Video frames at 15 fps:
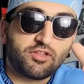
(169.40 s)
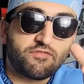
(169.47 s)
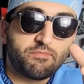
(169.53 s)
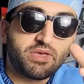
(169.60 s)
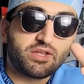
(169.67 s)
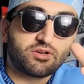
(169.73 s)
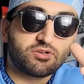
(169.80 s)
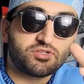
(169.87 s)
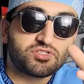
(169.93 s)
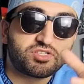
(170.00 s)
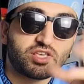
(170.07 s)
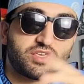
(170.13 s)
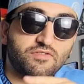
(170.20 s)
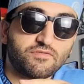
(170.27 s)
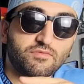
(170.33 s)
of meters
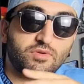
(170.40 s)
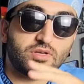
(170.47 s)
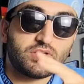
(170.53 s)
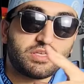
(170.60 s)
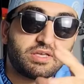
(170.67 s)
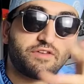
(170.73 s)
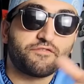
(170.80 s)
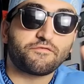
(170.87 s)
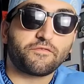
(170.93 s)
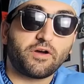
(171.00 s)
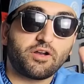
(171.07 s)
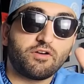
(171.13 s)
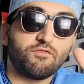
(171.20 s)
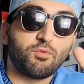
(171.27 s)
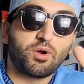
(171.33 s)
in front
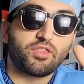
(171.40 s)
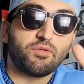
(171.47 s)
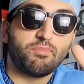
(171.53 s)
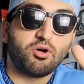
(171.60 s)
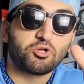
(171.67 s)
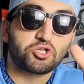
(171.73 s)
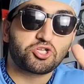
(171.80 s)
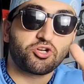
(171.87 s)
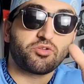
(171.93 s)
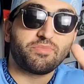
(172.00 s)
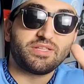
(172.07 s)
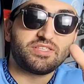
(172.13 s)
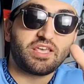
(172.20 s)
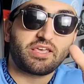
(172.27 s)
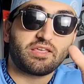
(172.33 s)
of where the ball should have been
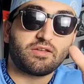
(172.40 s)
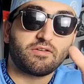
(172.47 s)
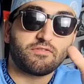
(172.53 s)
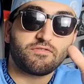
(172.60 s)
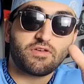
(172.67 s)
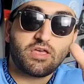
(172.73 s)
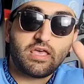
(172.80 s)
taken of.